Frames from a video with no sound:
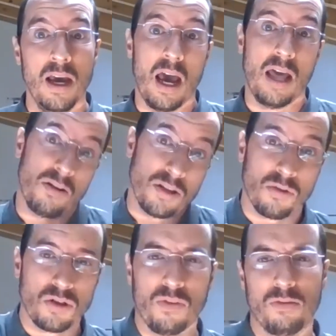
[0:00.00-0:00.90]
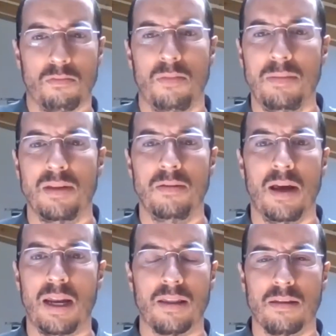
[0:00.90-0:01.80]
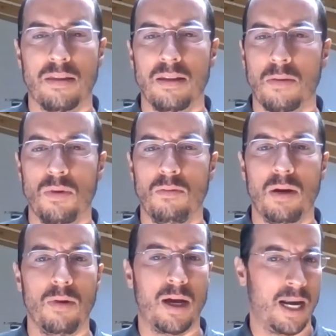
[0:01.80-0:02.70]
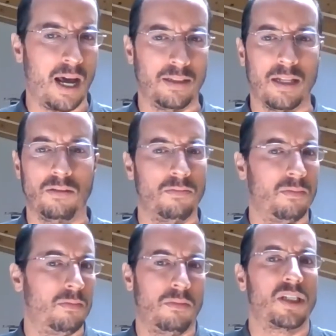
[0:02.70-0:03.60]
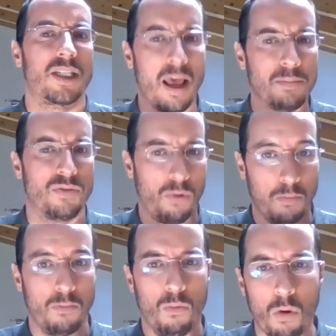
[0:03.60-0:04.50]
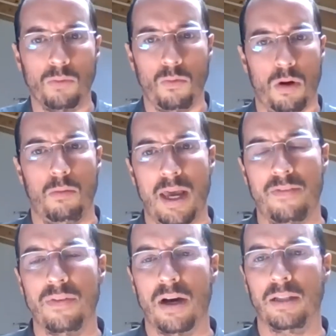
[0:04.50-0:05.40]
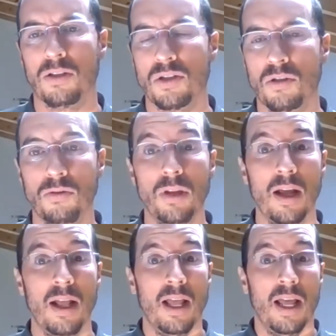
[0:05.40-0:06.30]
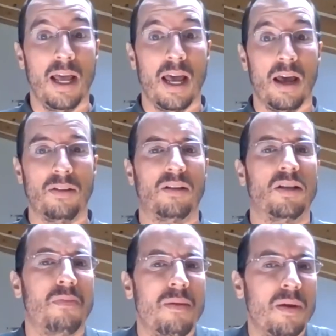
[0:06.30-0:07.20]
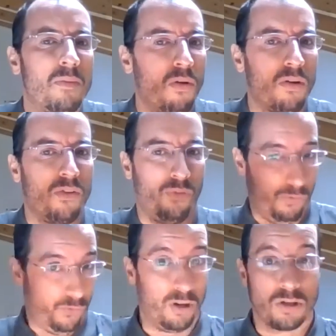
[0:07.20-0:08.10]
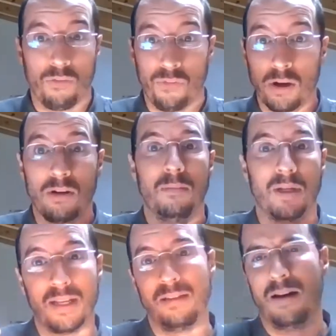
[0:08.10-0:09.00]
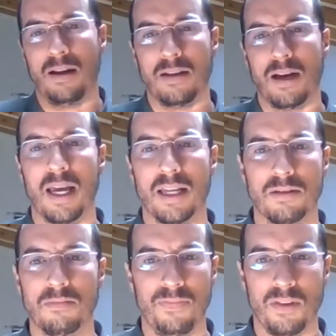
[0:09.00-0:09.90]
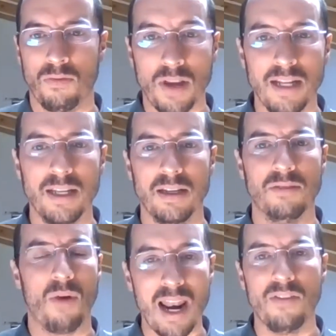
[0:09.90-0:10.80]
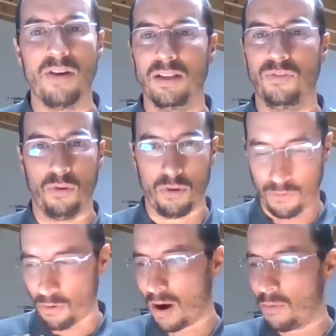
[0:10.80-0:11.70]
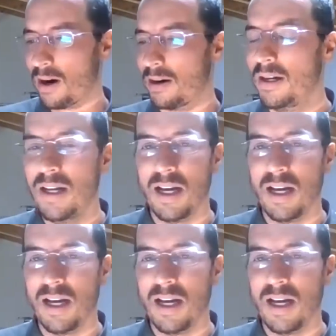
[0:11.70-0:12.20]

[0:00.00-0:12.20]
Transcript: And there is also maybe another thing that we can add that stems from what we have understood, that is maybe more philosophical, but I guess really relevant for our